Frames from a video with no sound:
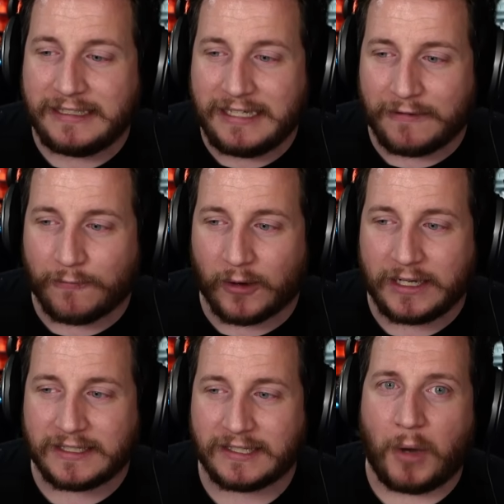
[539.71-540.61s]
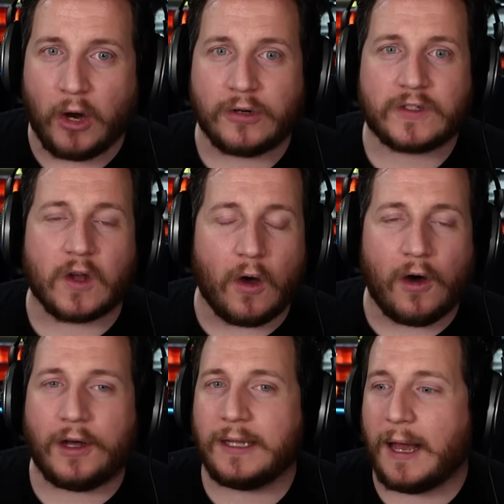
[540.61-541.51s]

different posts all